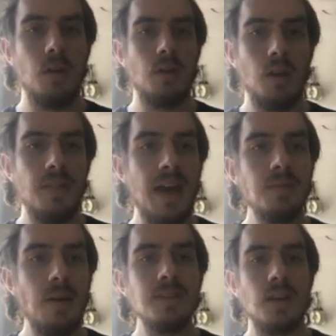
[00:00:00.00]
That
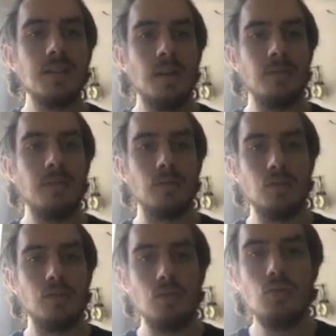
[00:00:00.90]
was the time for
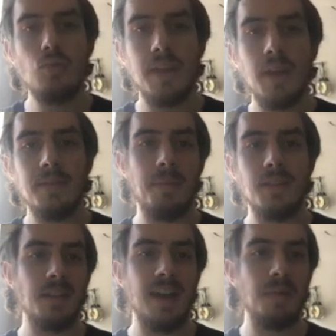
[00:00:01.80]
two waves to
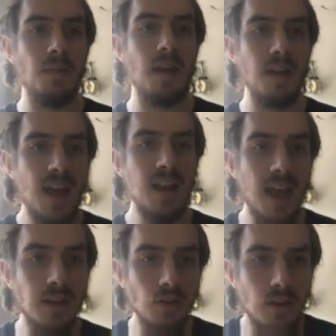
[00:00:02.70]
pass by, right? I had to
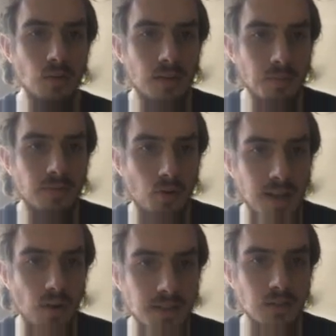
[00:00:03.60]
go from
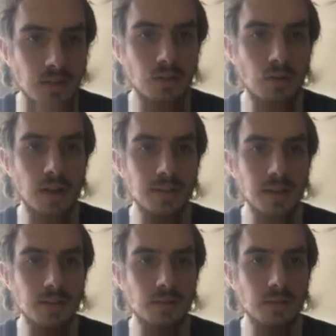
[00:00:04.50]
crest to crest
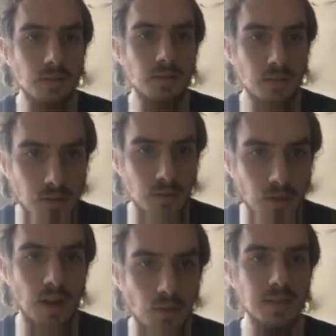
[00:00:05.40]
to
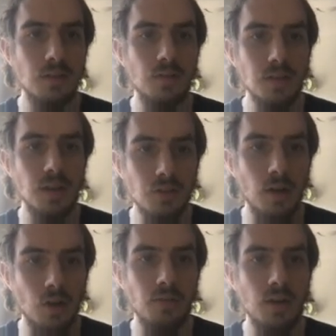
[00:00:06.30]
crest. Crest,
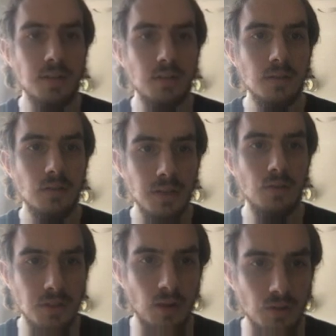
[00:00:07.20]
trough, crest,
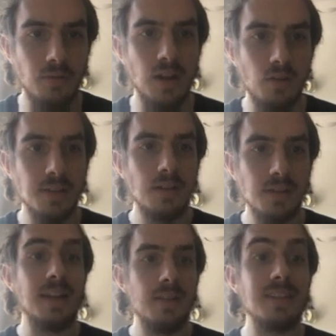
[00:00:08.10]
crest, trough, crest.
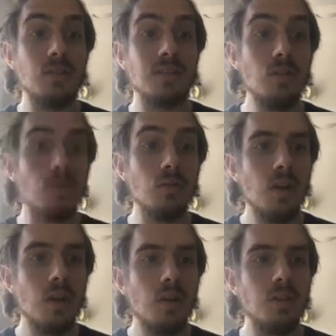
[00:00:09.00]
That's 2,
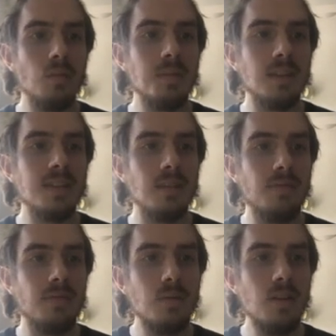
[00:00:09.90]
which means that the
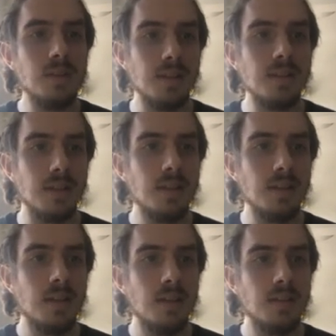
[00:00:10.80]
frequency
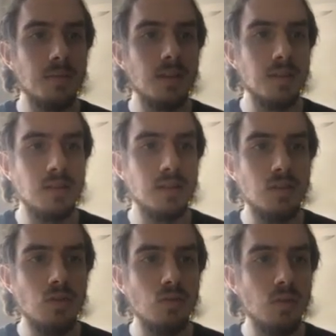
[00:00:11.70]
is going to be
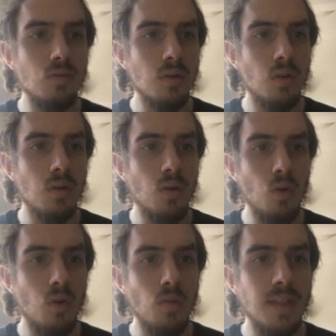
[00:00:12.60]
2
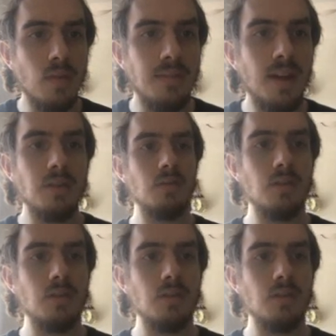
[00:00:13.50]
over that value,